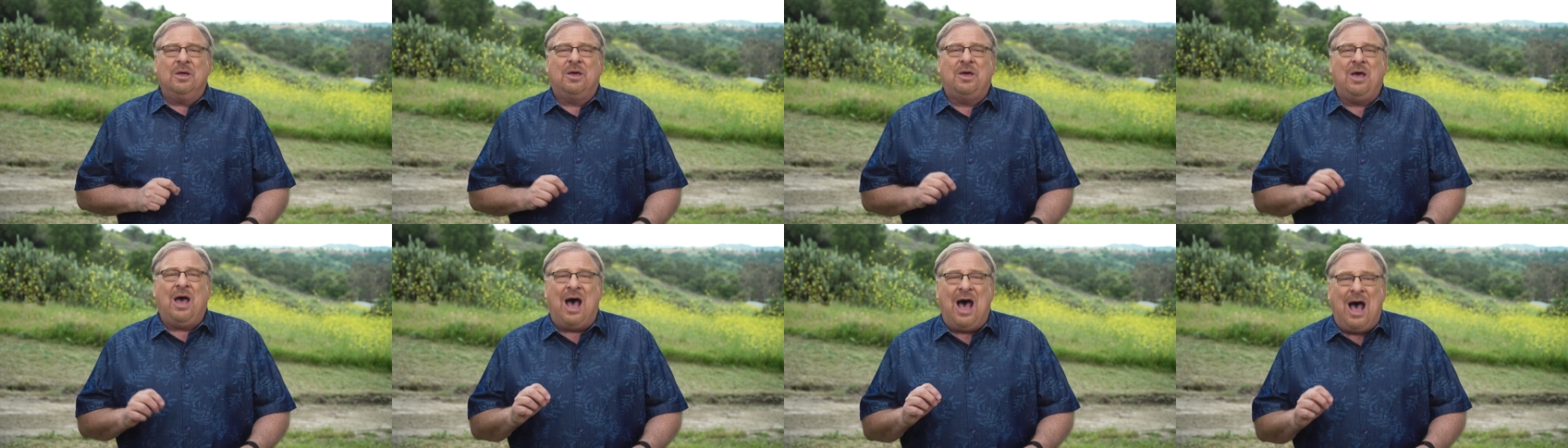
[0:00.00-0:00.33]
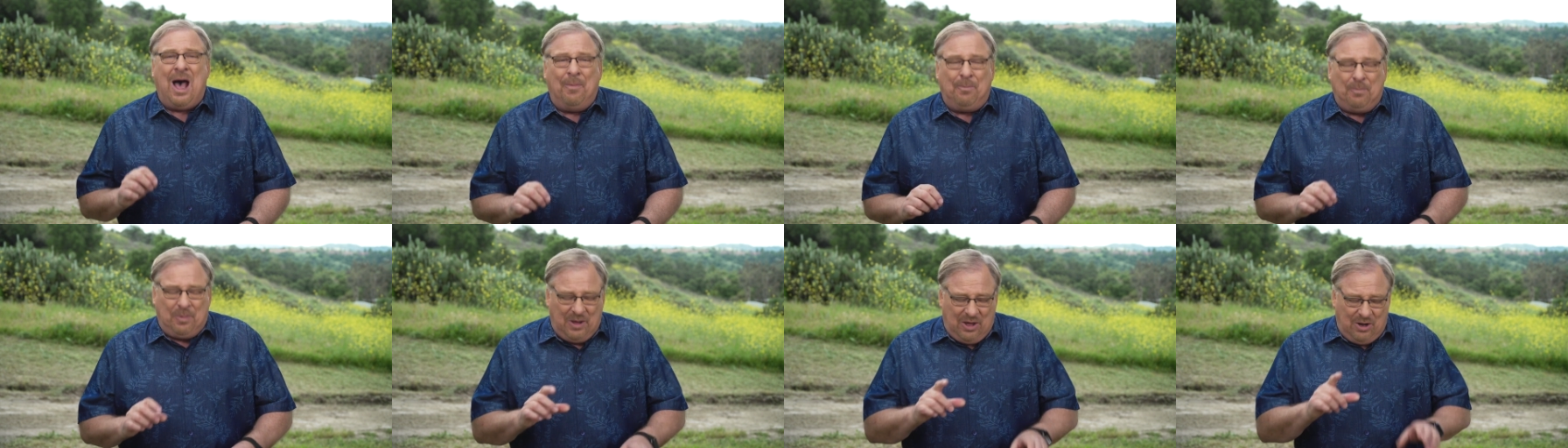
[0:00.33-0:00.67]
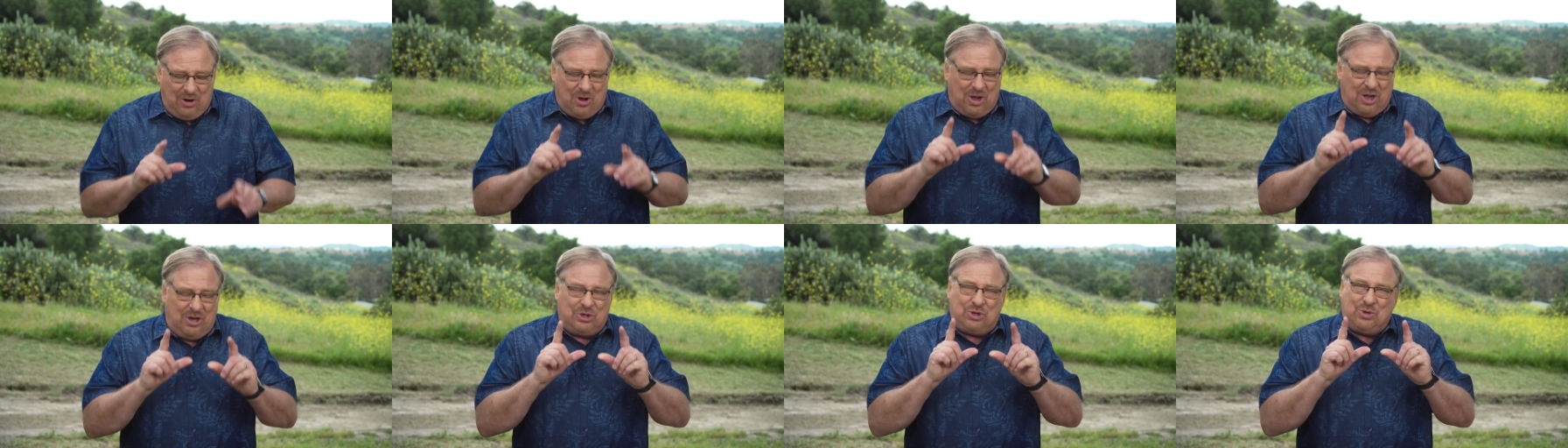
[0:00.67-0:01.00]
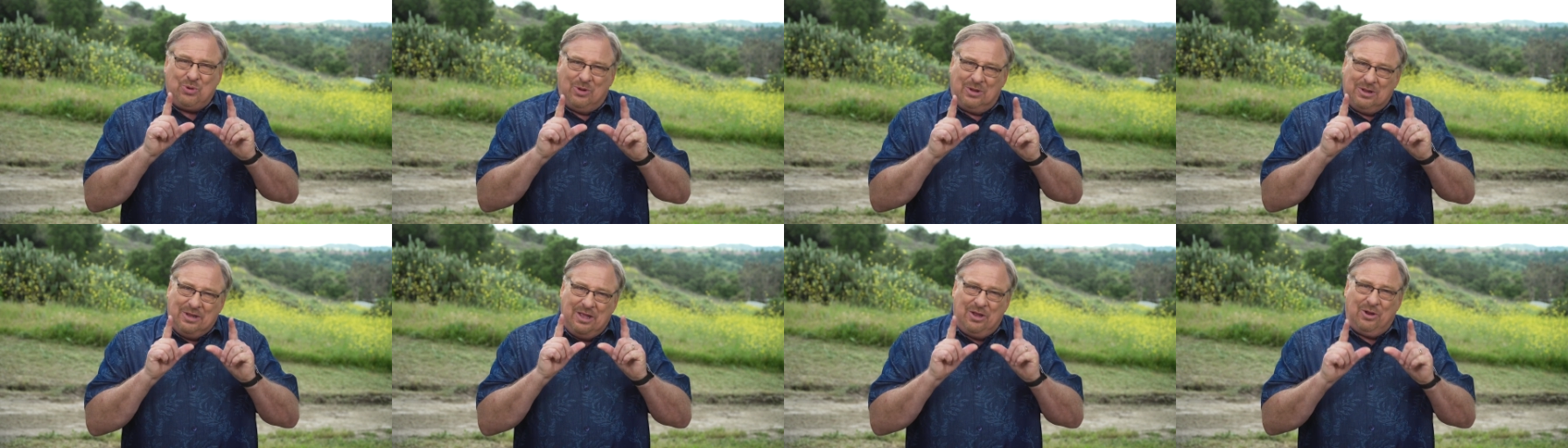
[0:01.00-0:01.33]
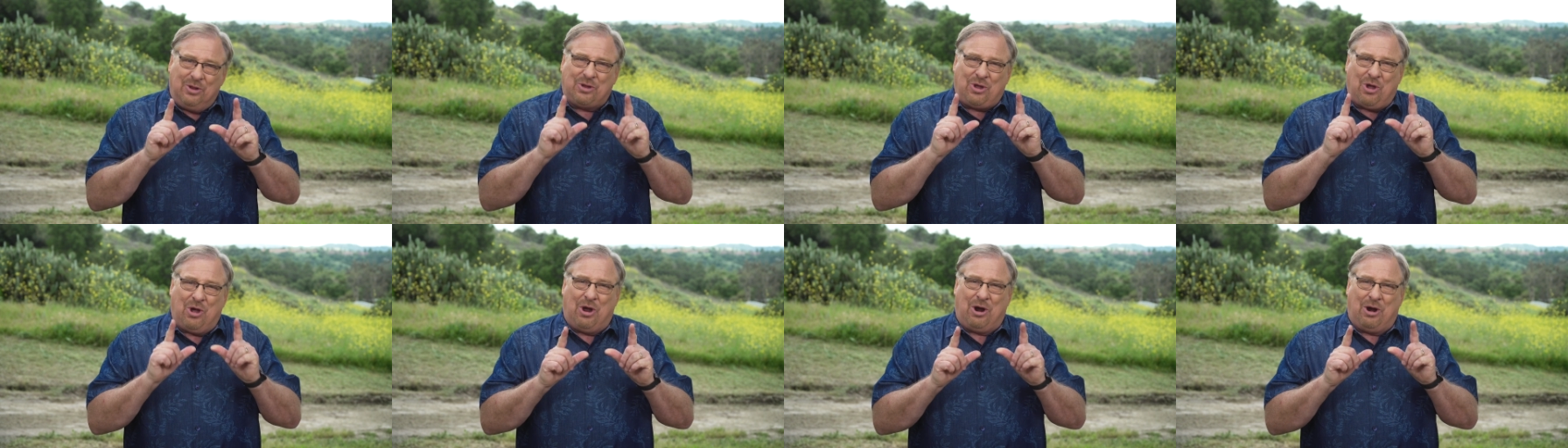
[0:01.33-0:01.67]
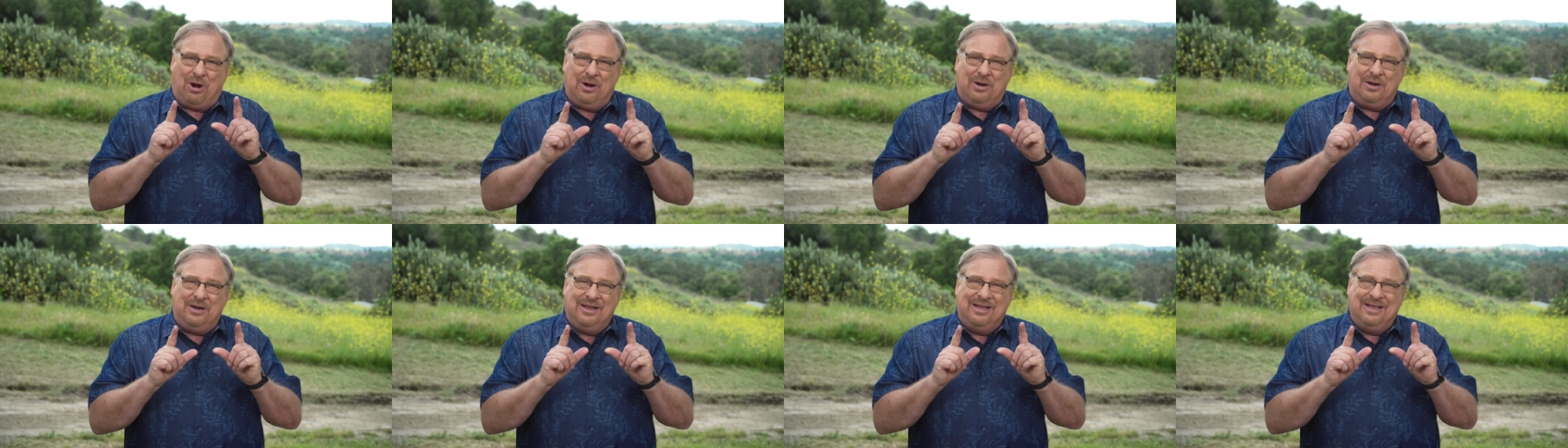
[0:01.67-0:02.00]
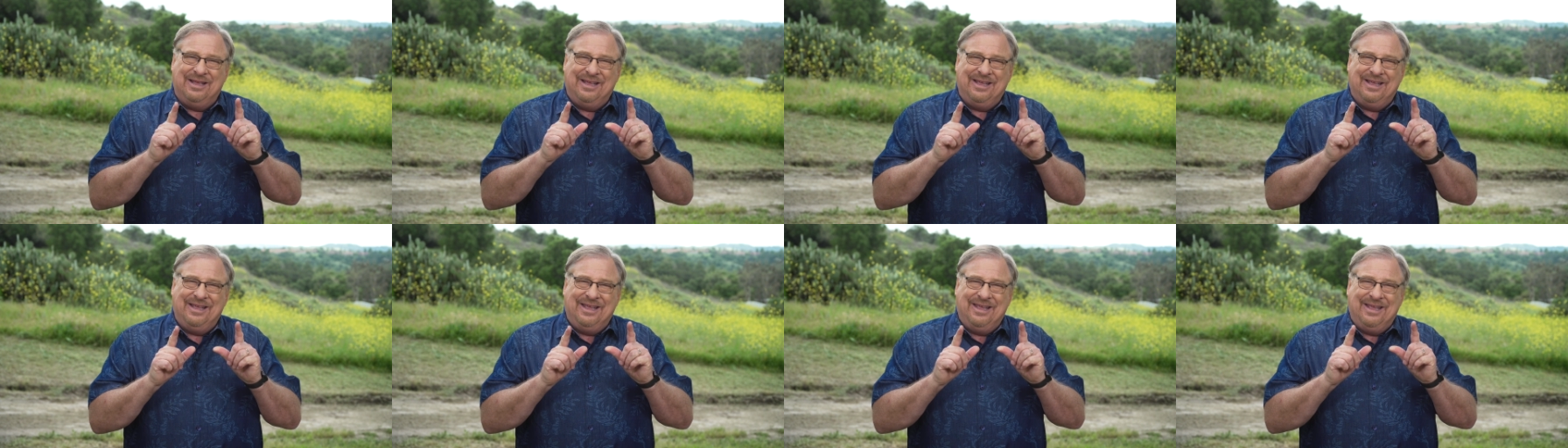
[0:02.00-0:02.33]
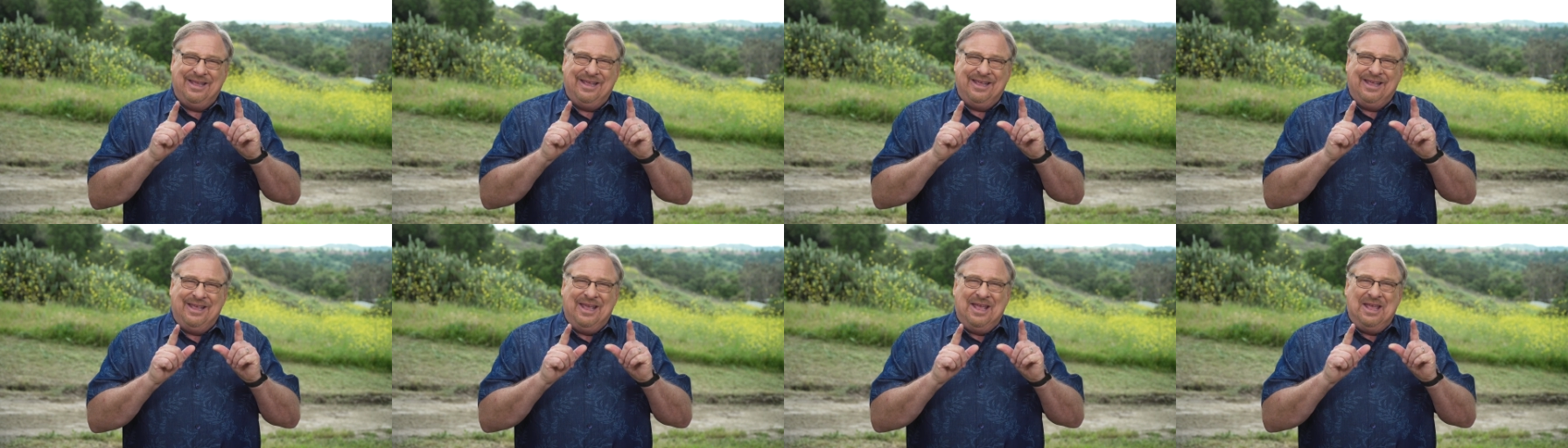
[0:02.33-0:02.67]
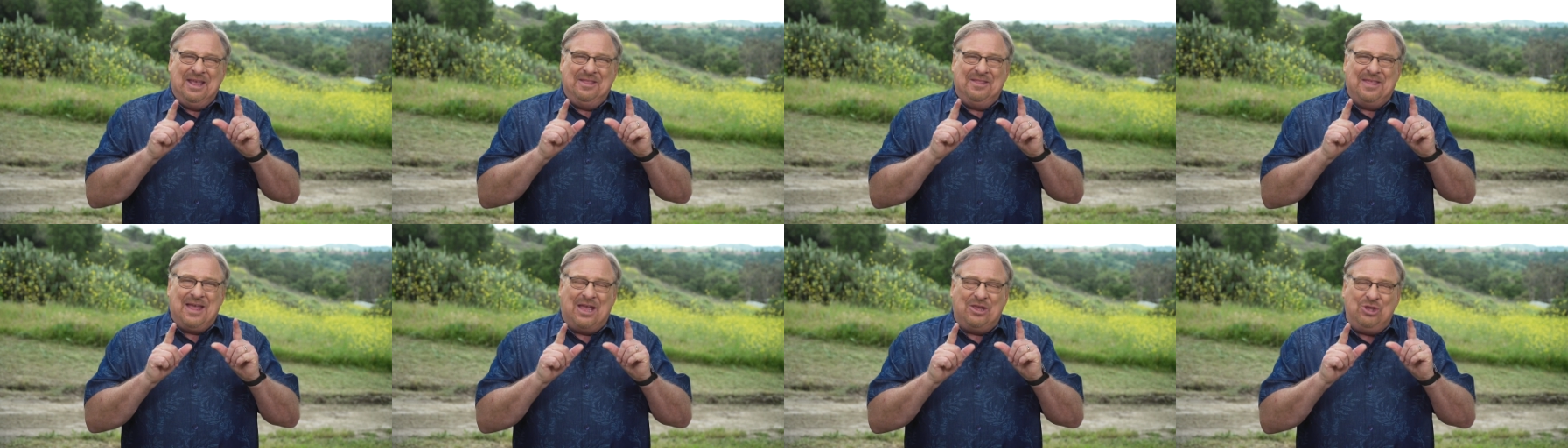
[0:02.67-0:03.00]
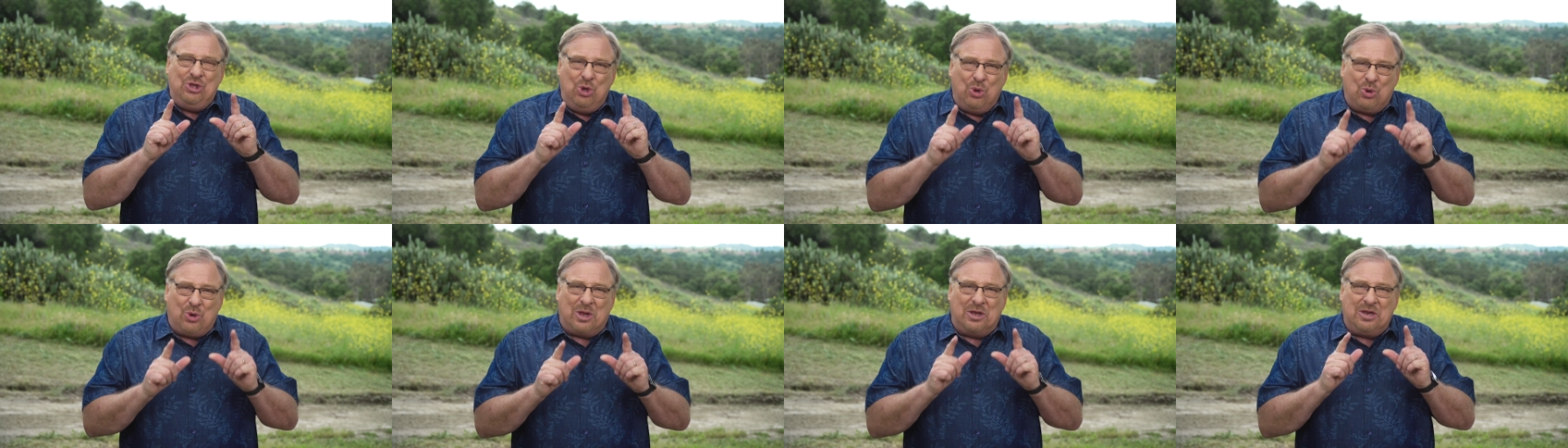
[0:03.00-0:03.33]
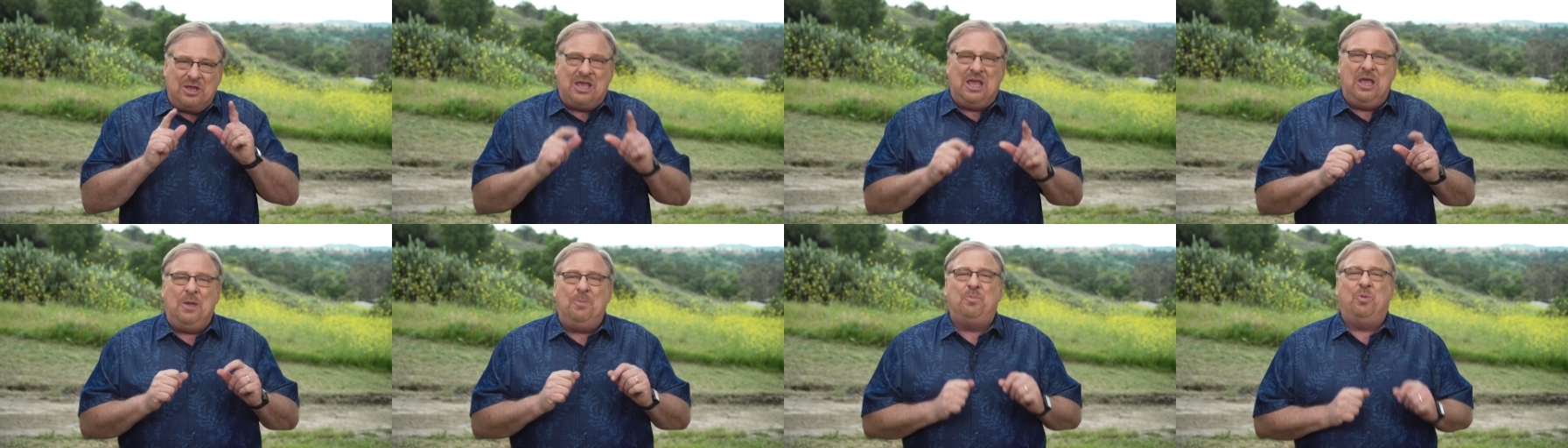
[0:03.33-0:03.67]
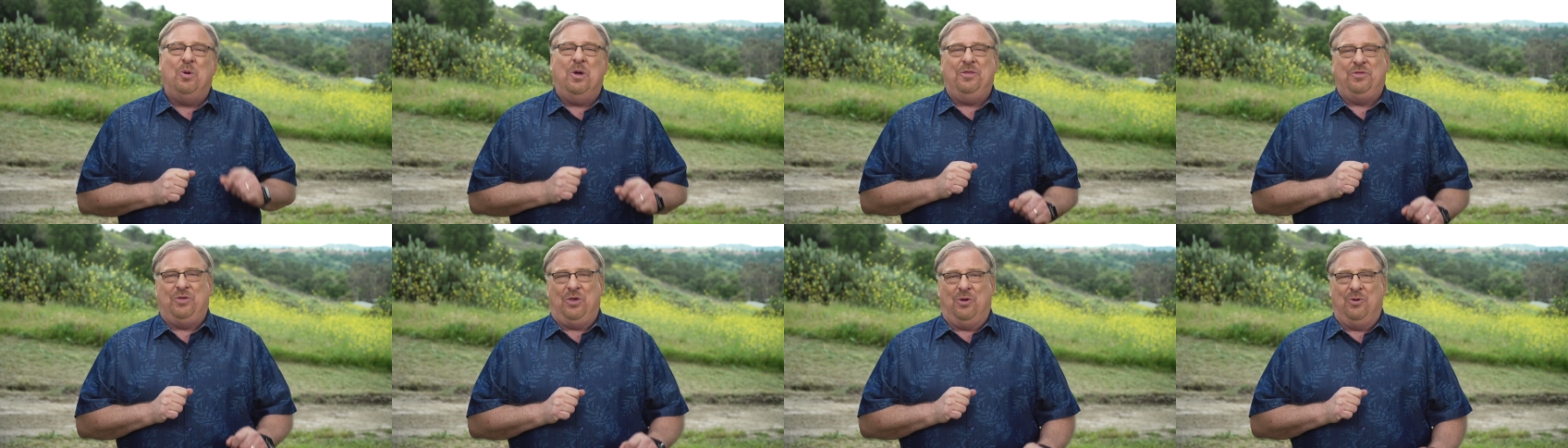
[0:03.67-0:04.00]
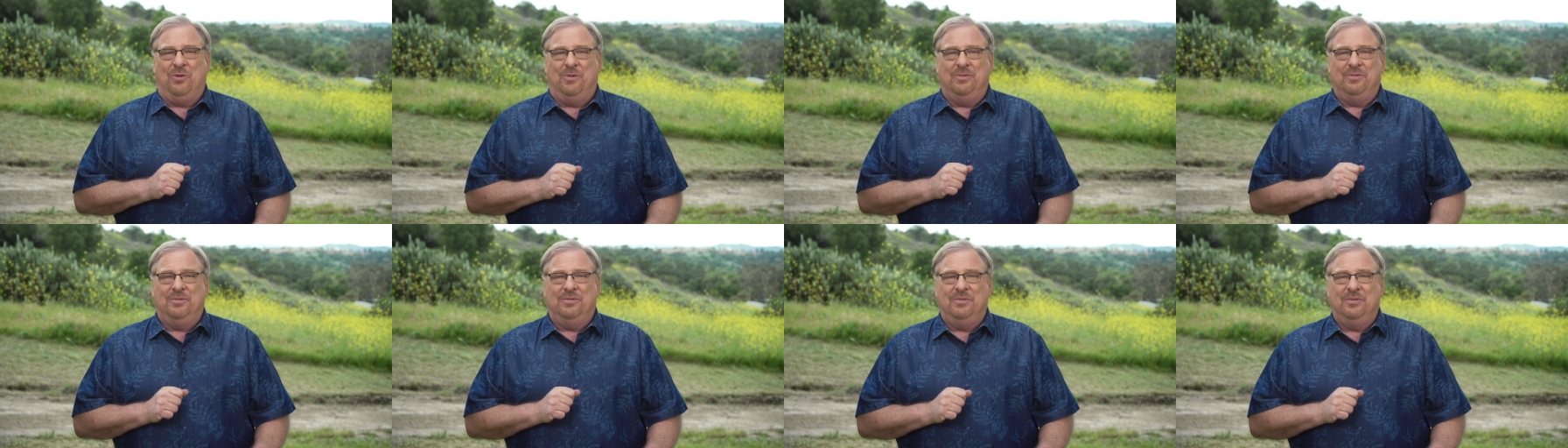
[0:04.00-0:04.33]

Copy it onto a little card that you can keep with you.